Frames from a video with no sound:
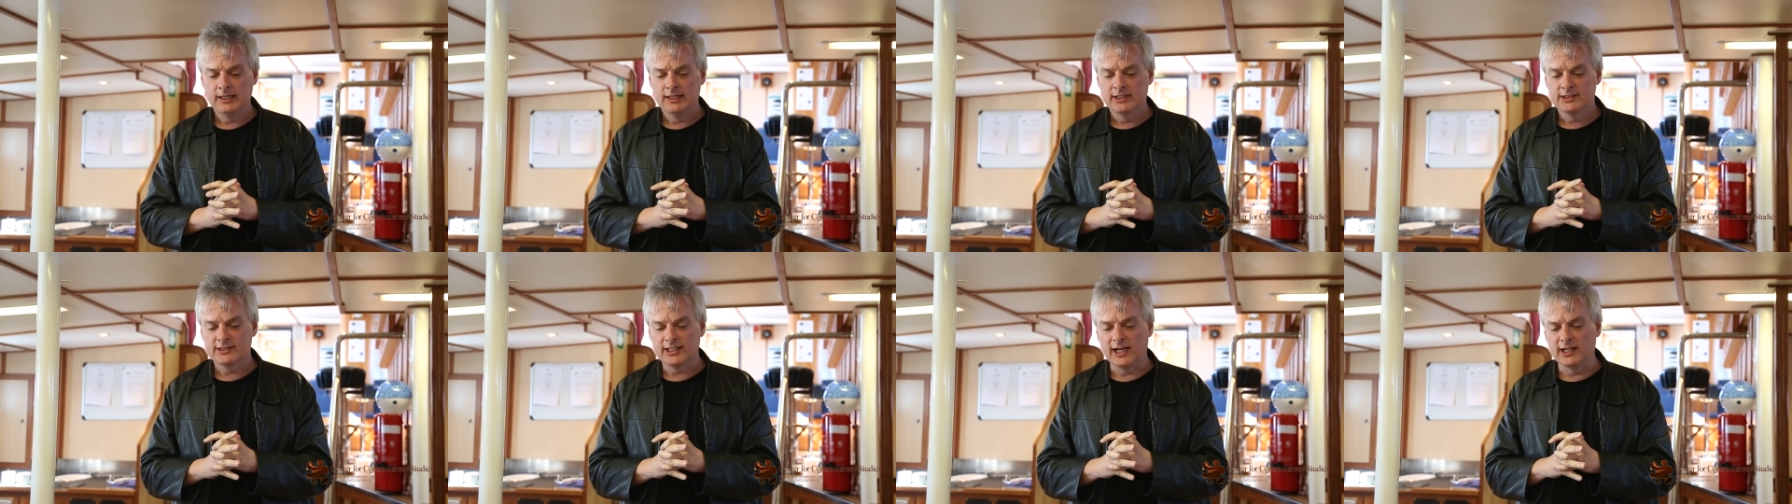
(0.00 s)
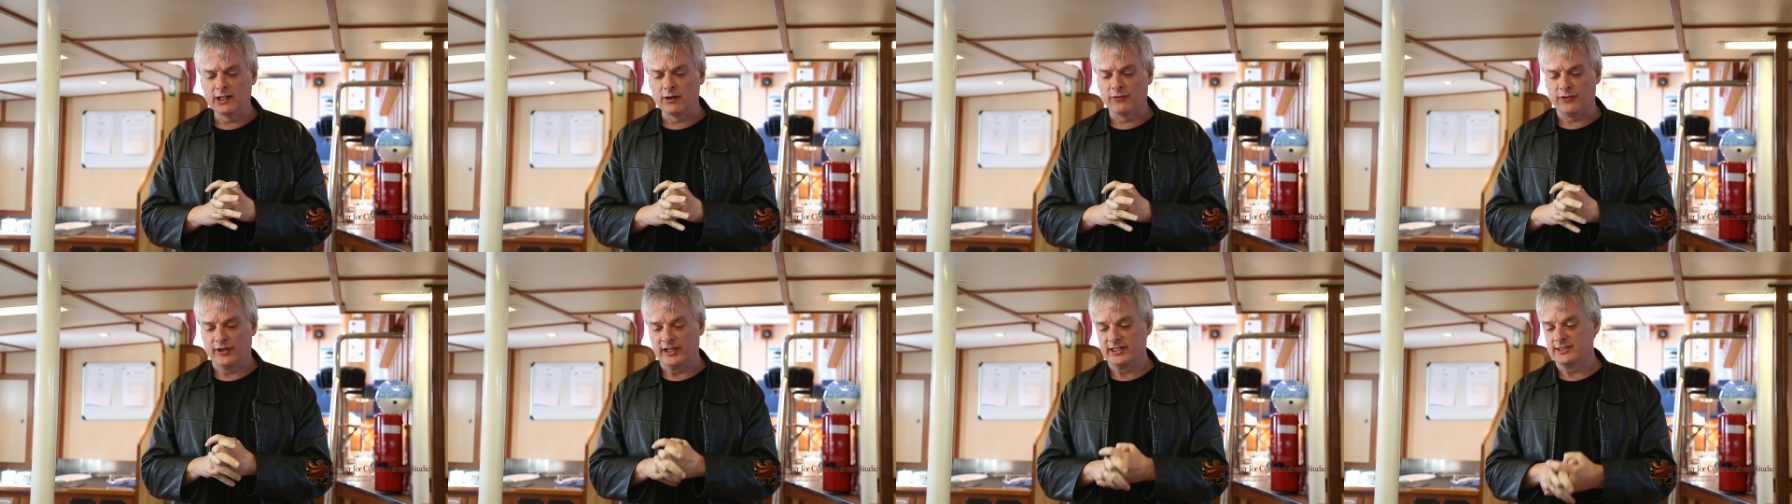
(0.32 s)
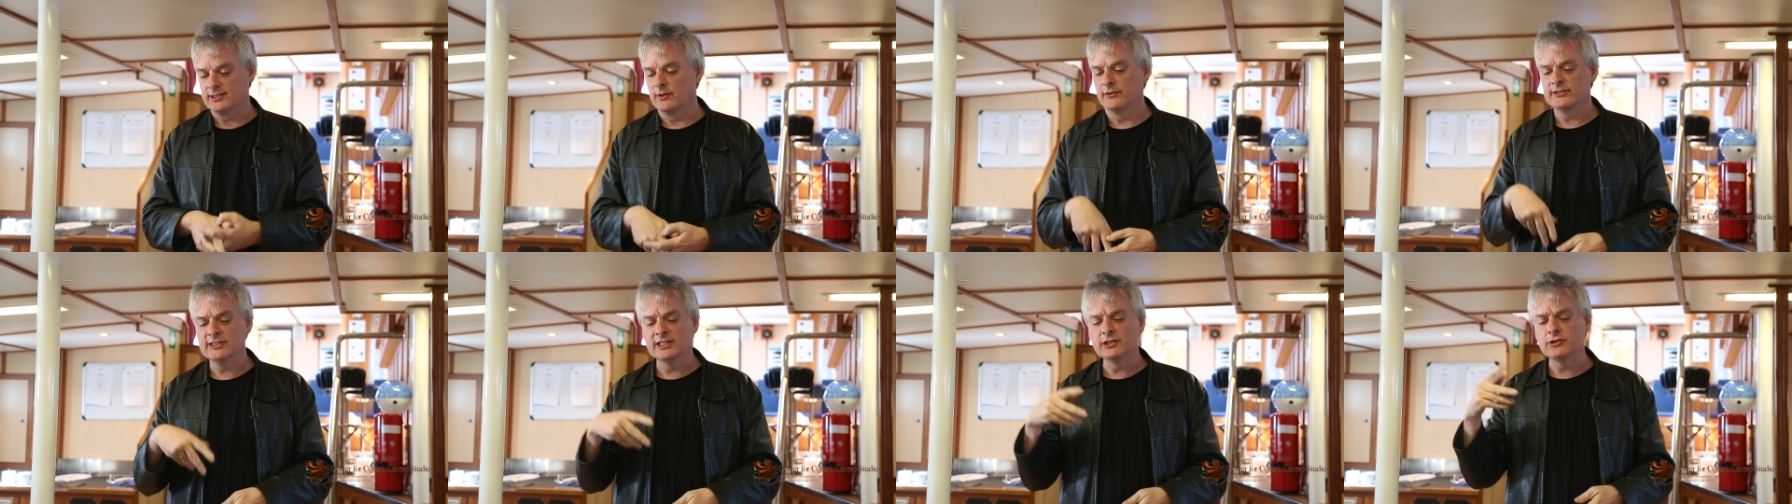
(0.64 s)
side of
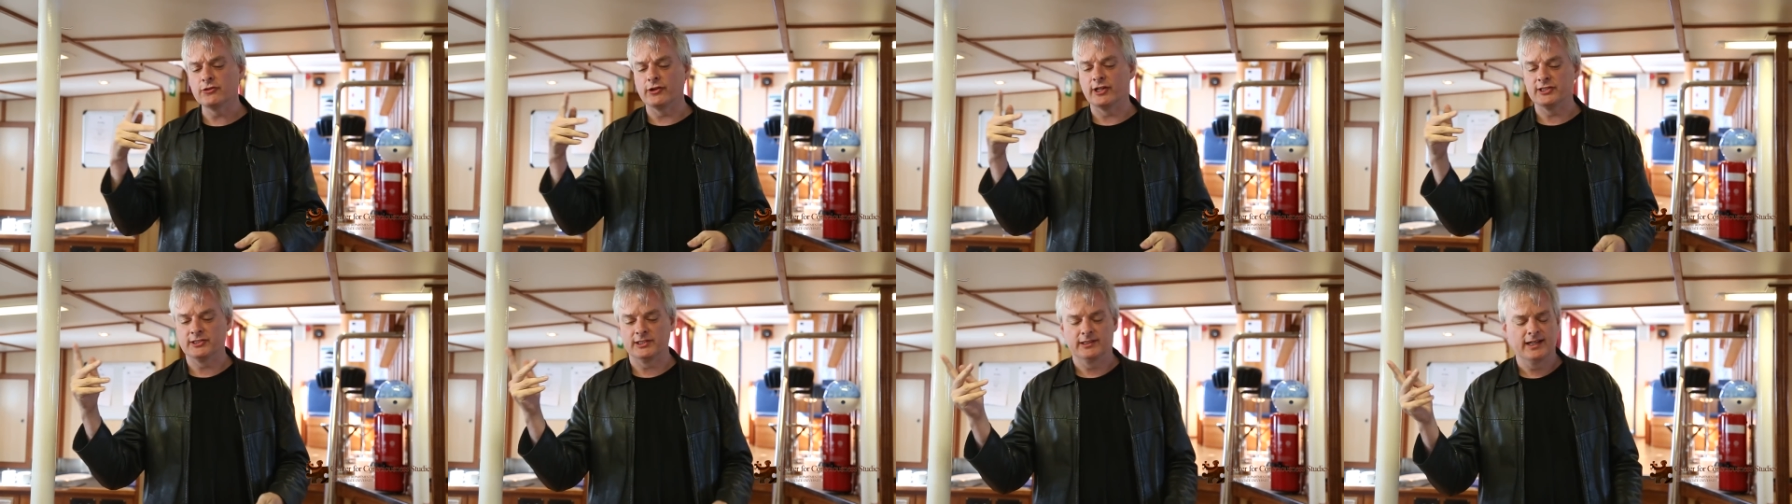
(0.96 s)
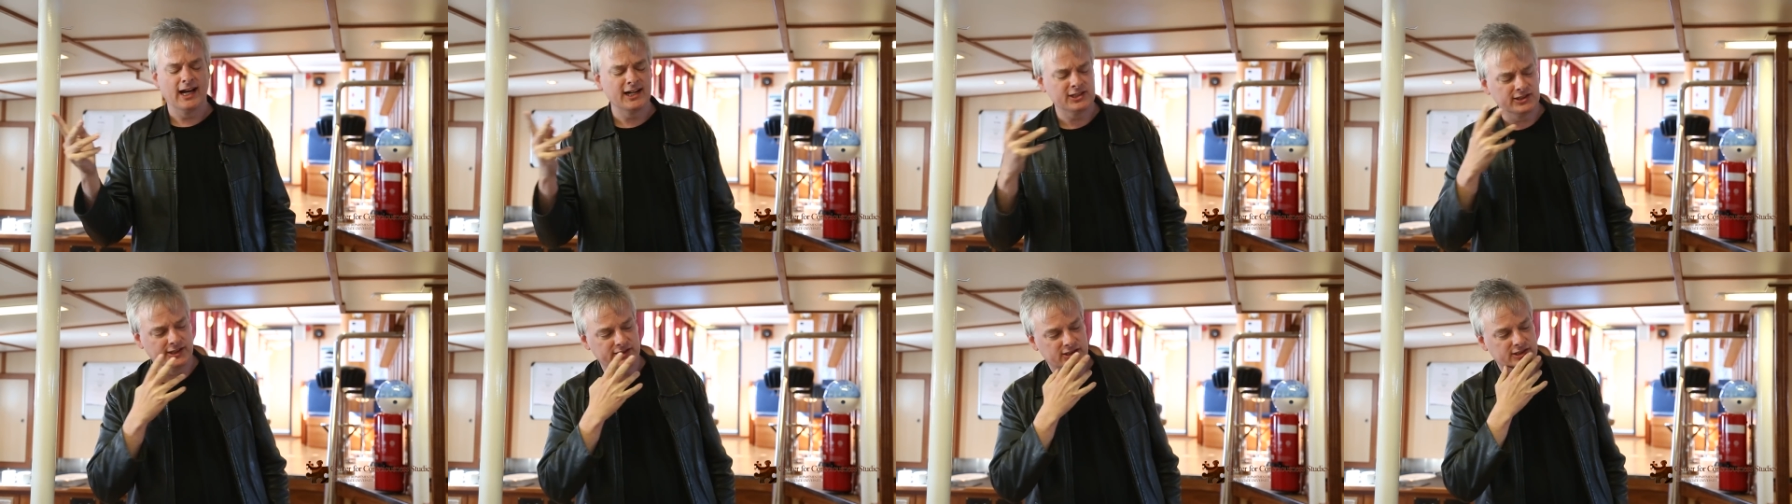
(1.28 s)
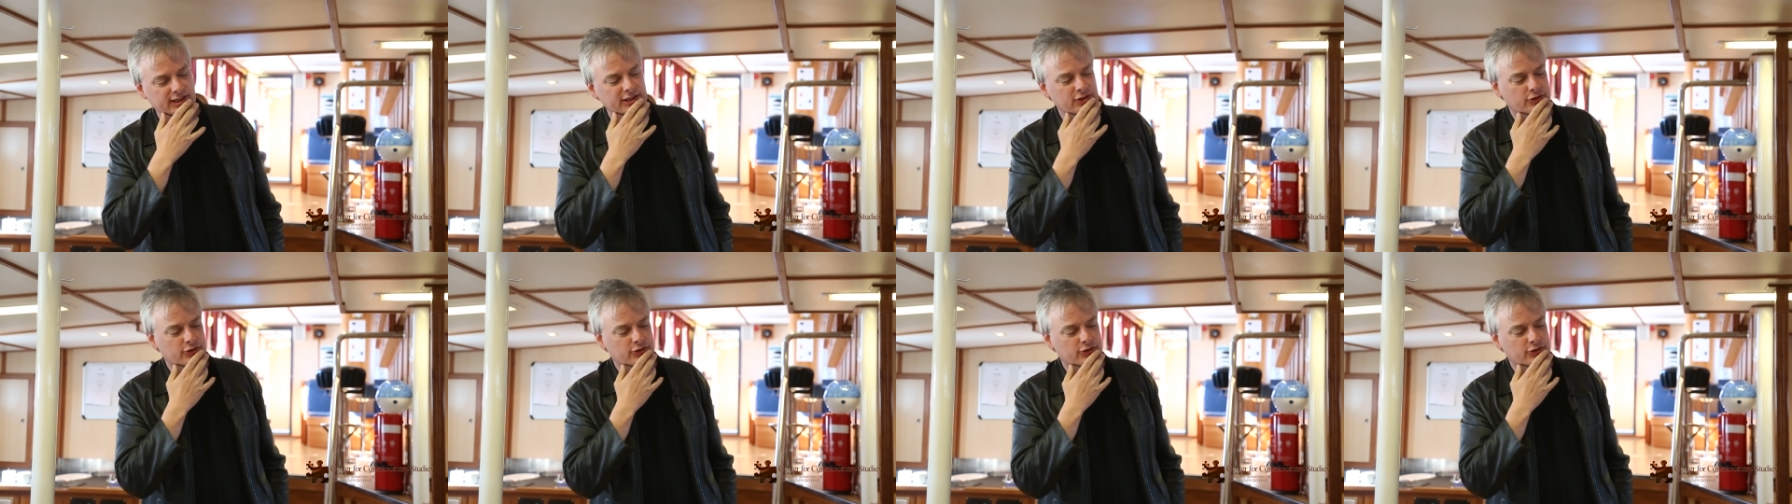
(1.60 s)
things. Now it's interesting. Actually, it's an